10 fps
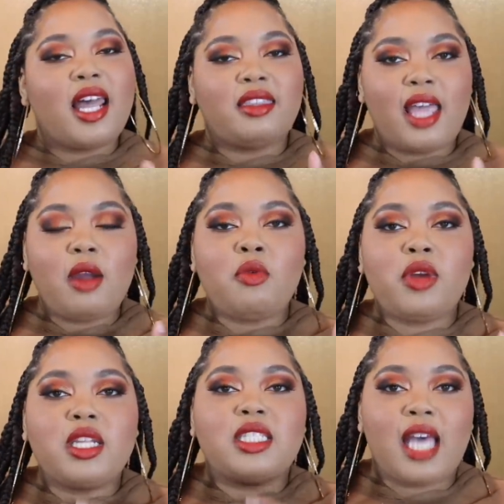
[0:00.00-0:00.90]
like, that
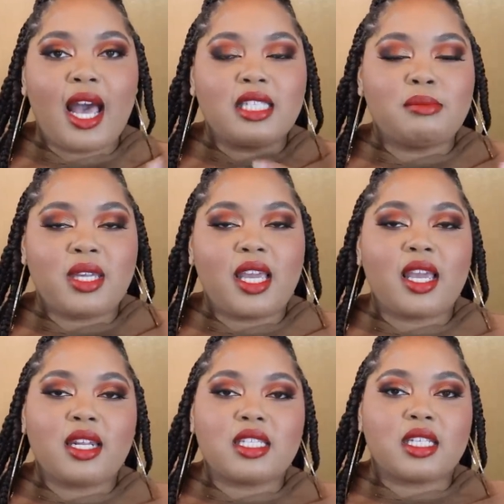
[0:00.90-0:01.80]
really ties me
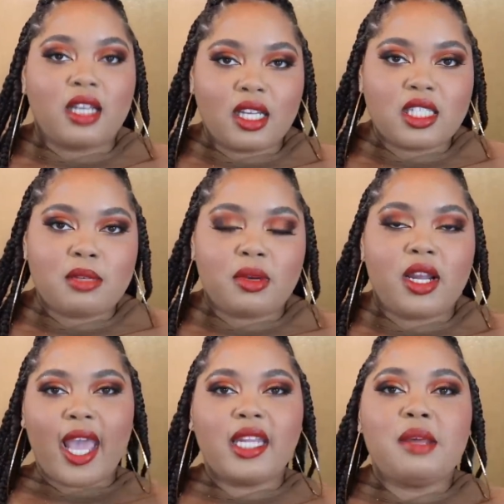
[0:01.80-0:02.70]
in as a customer,
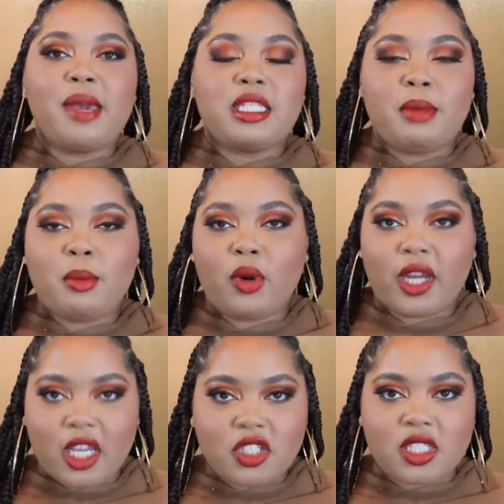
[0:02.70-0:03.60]
and it makes me
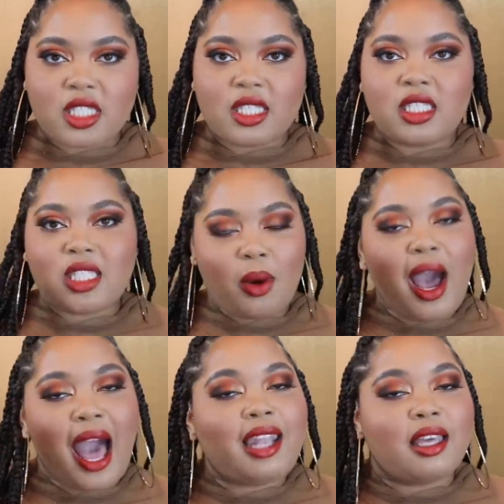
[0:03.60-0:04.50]
more interested.
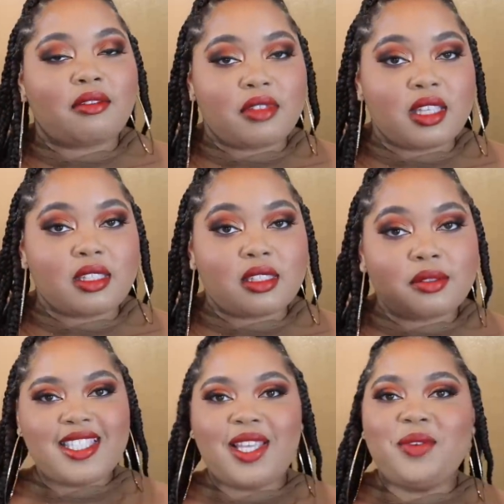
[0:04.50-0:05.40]
So I love
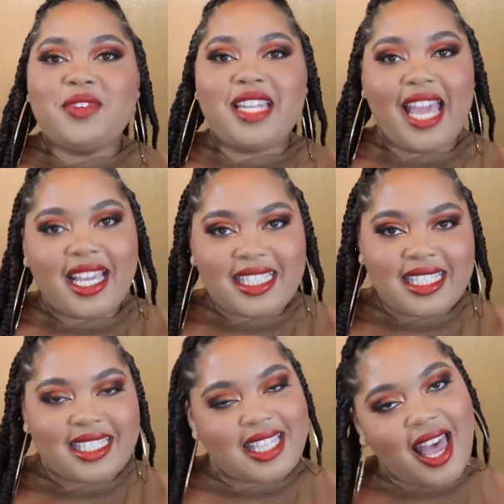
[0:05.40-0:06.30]
this. So
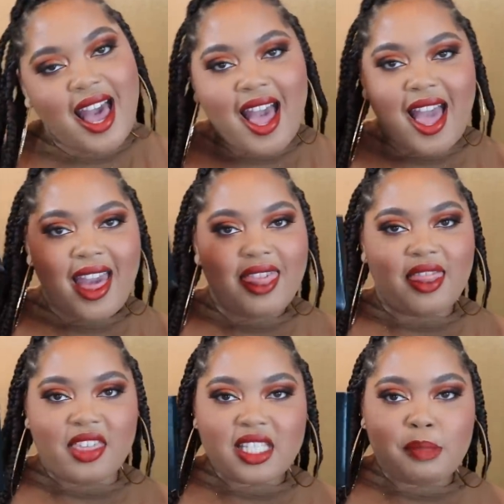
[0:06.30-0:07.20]
next,
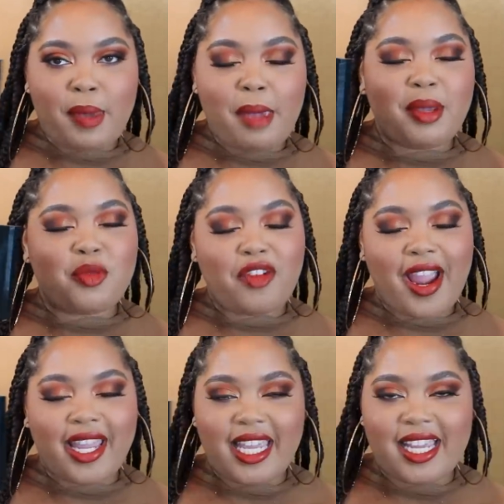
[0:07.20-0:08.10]
this baby
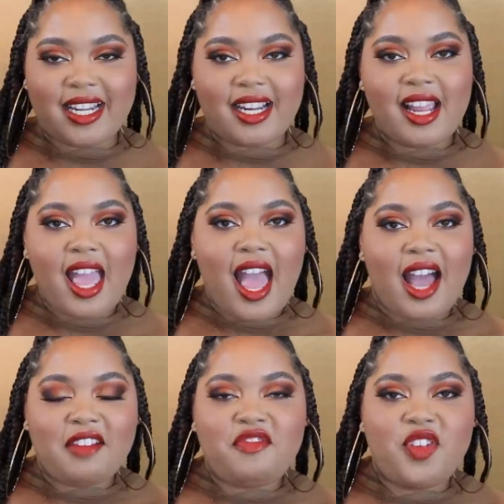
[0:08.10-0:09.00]
right here.
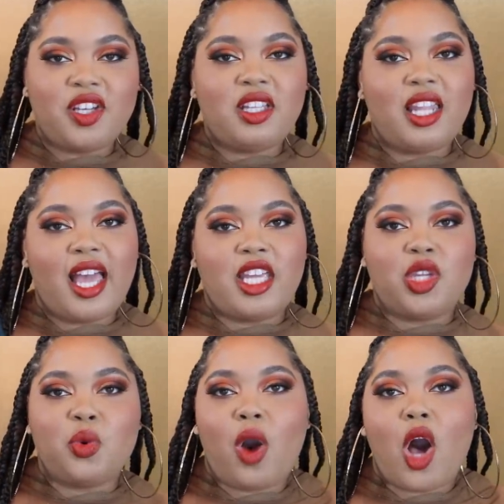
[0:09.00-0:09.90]
I feel
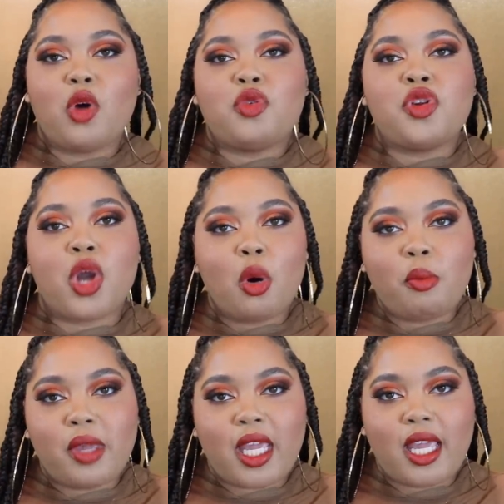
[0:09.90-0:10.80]
like you all know
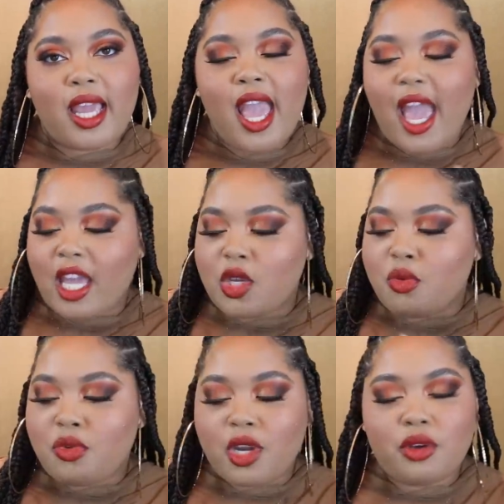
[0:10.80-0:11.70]
me, and
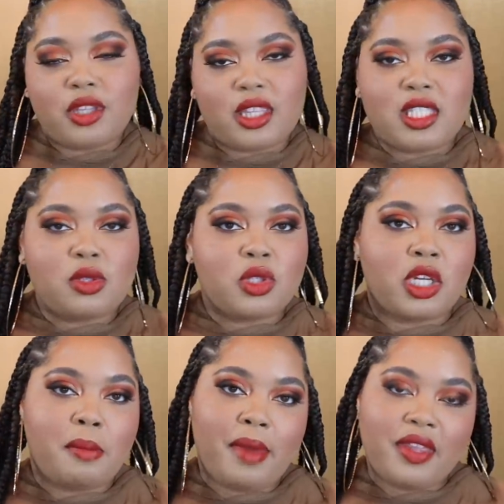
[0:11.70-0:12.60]
you know that this was
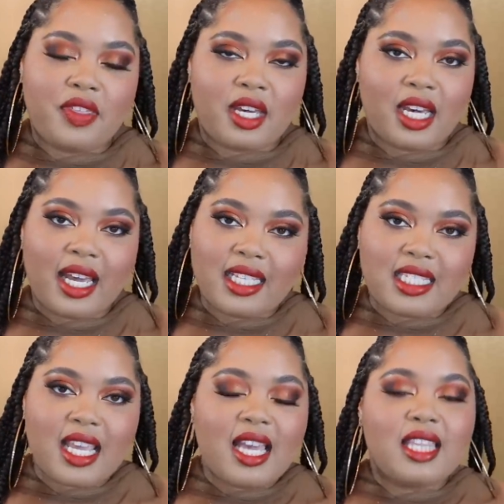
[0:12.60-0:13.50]
going to make the
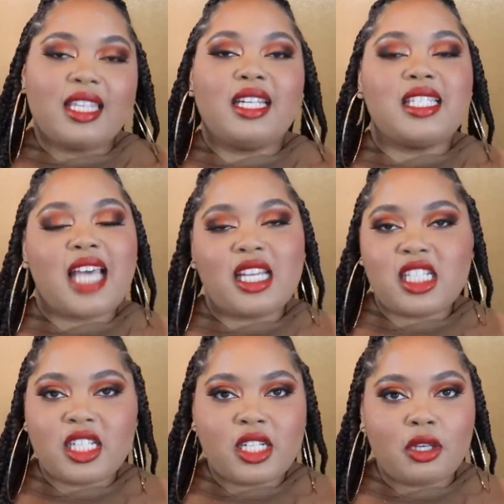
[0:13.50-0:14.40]
cut. The
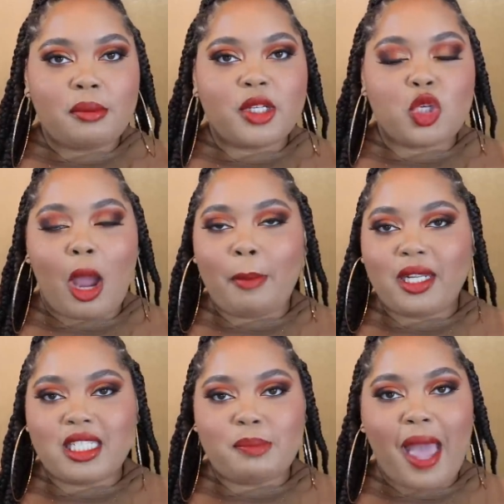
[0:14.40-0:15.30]
Natasha Denona
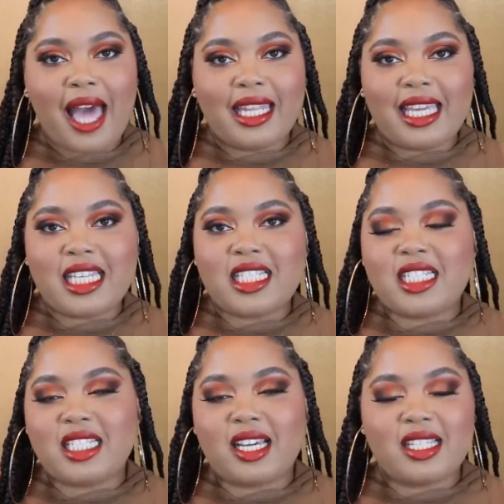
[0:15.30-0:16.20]
Metropolis palette
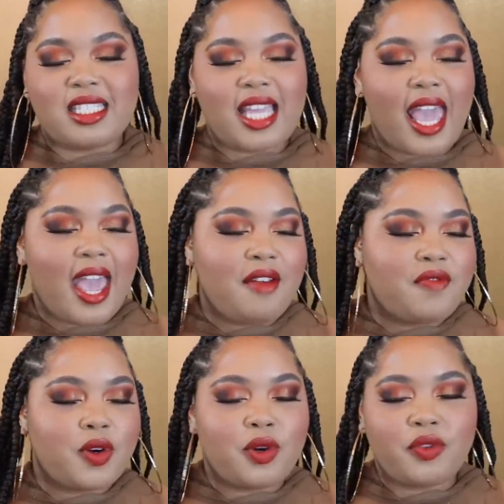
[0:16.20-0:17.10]
is just
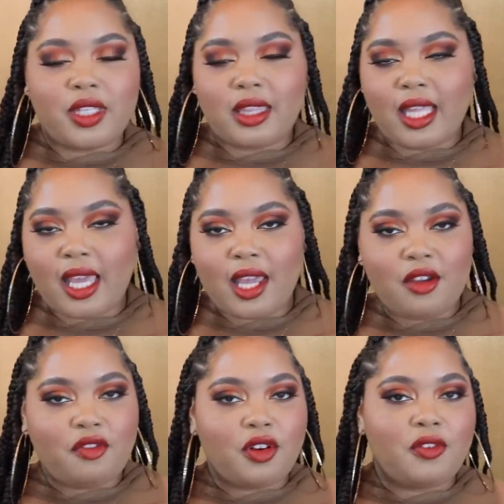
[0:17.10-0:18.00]

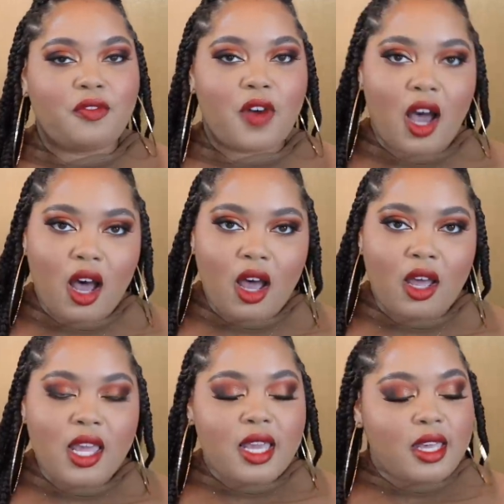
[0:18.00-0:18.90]
everything for fall.